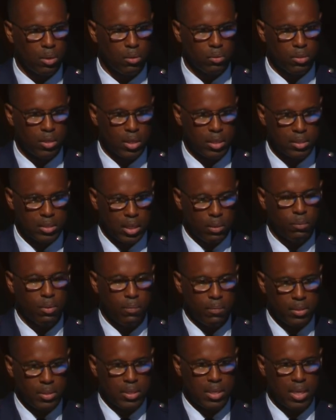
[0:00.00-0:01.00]
things that we
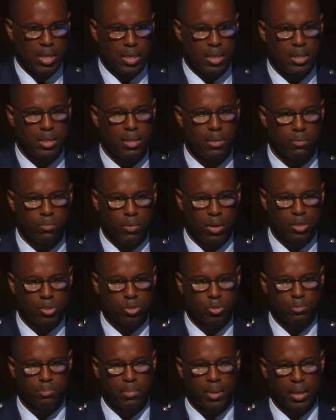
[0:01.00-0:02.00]
would need in
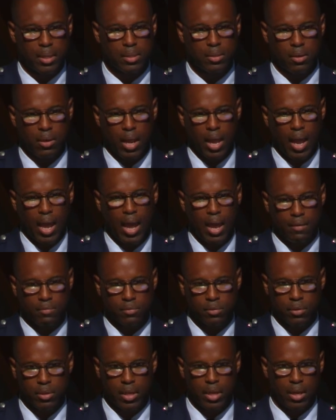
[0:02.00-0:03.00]
retrospect or
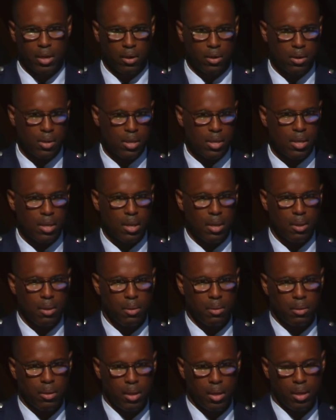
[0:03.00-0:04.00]
aftercare,
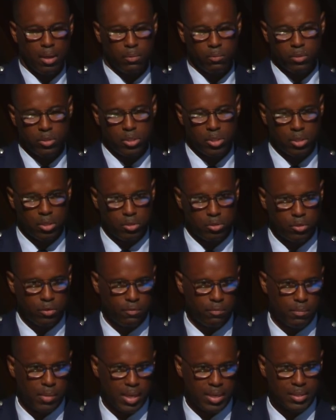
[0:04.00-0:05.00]

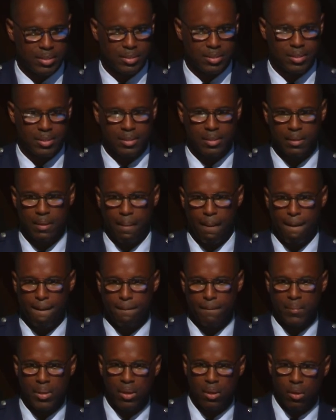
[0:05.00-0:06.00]
regenerative medicine,
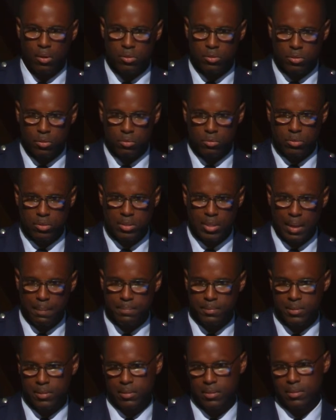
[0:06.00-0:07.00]
also
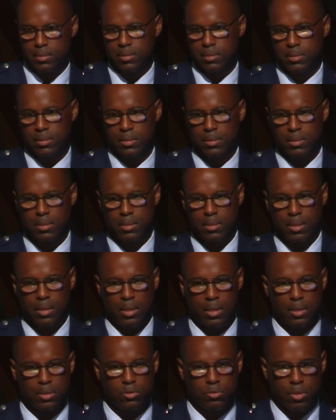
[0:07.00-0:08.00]
sepsis,
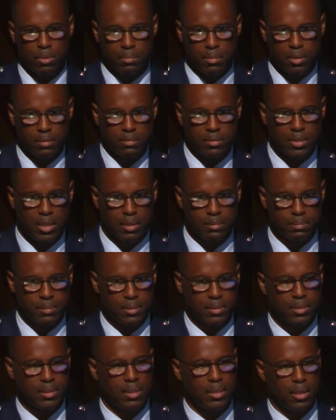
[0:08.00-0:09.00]
treatment of
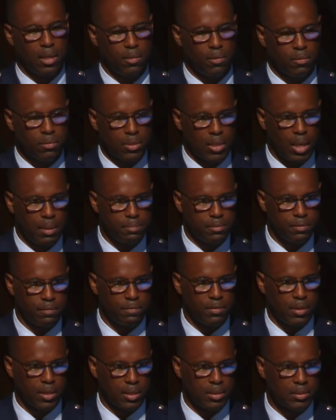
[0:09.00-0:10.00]
sepsis, and other types of
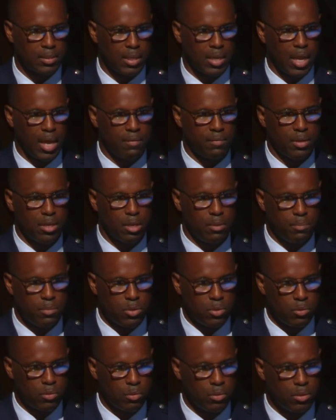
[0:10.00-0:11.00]
things that have an
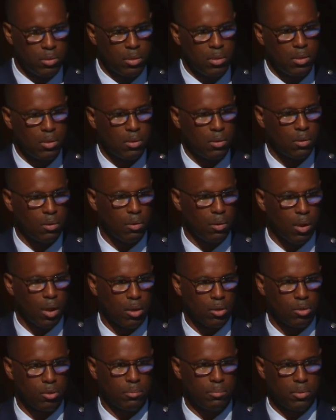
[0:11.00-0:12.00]
immune or
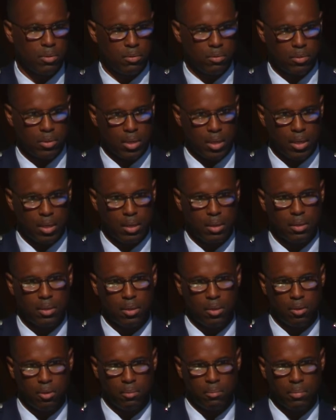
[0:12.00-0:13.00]

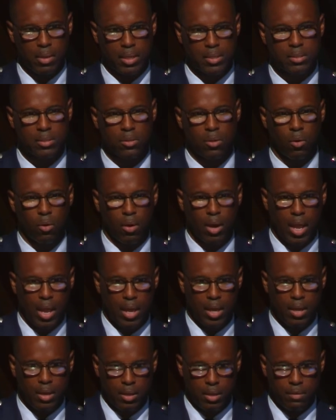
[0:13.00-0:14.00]
autoimmune, basis or
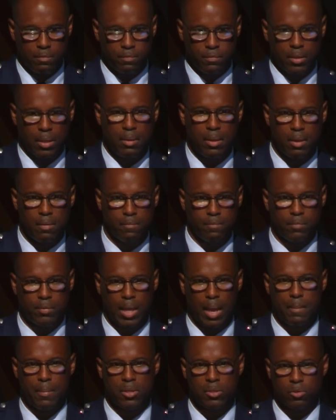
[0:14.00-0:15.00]

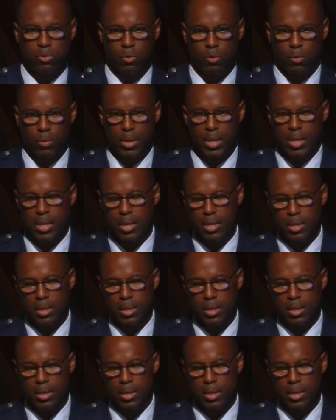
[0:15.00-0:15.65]
inflammatory